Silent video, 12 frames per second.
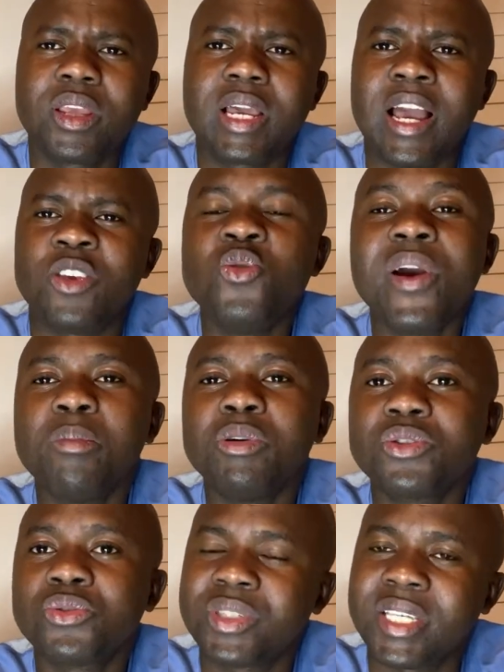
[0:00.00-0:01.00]
Are you able
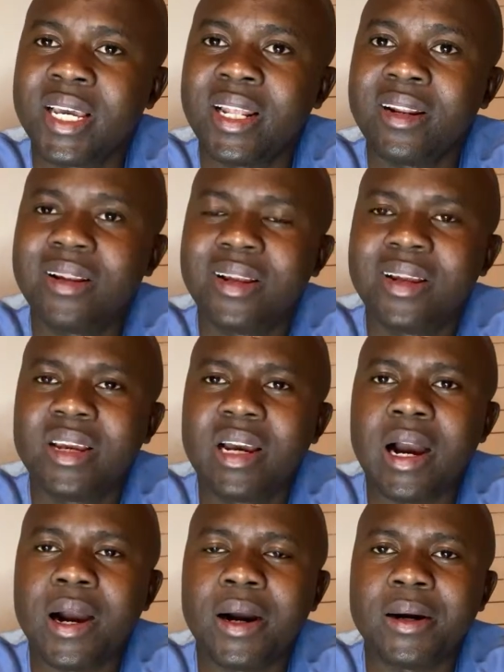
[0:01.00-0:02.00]
to sell,
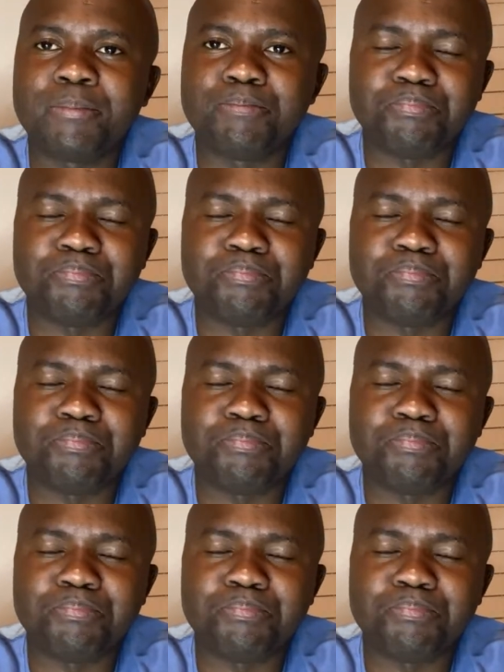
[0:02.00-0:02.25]
how